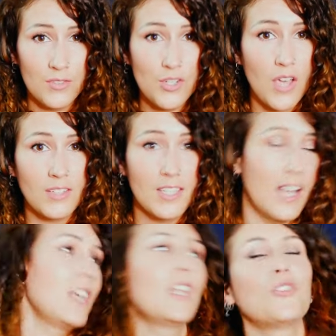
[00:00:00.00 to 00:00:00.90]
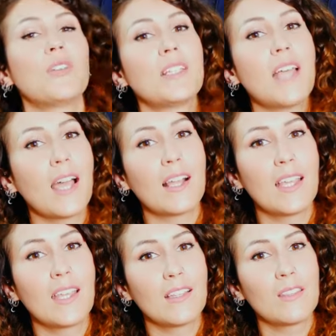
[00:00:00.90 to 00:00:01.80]
Just literally
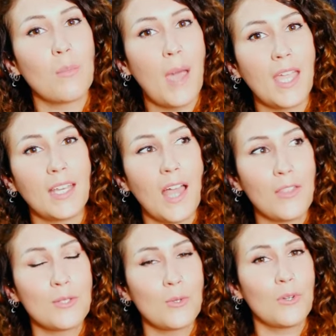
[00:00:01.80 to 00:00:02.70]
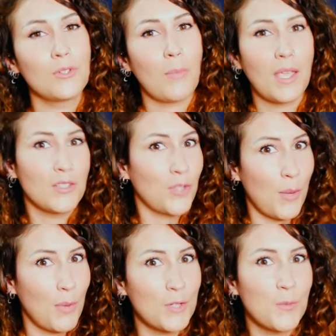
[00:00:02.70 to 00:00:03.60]
tackling the pain at the source makes
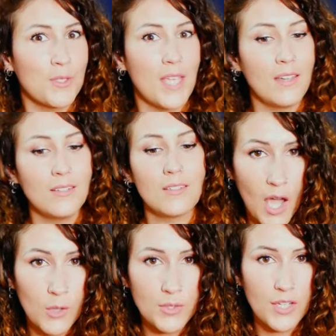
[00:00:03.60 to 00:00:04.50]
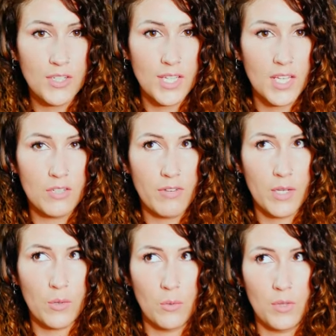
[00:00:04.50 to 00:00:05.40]
so much more sense. I also just think it's
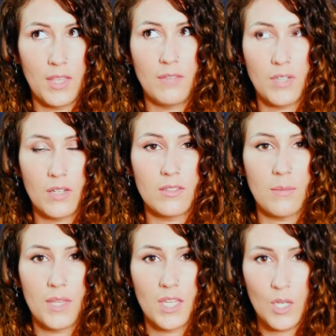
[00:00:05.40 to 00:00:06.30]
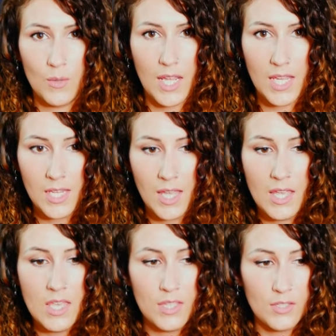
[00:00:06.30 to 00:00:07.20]
really cool that they've done something unique.
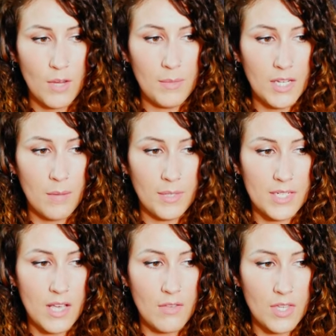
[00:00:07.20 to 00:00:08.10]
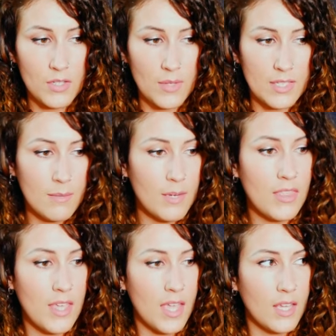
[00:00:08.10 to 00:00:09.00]
There's so many companies out there doing similar
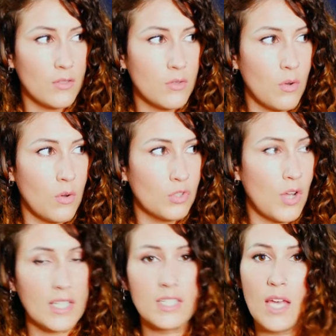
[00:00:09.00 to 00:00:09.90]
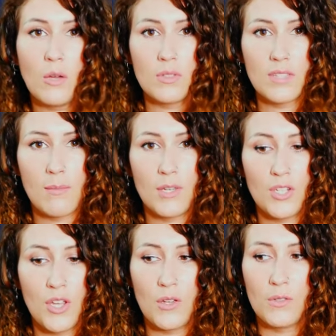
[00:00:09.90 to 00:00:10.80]
things or trying to tackle the same
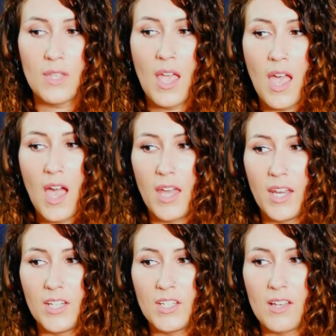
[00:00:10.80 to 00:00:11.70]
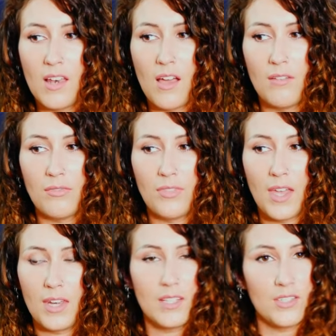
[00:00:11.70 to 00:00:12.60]
issues. And I just love
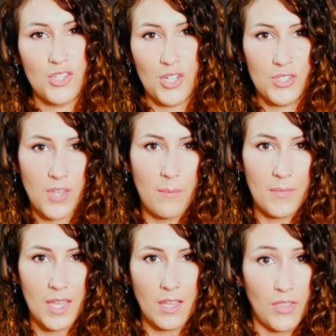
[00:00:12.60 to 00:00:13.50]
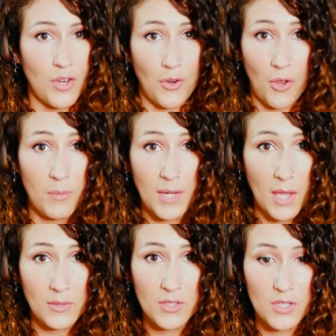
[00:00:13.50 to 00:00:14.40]
that it's just something that nobody
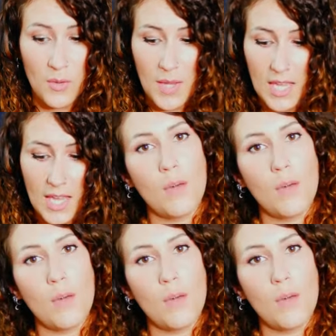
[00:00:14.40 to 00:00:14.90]
else is doing.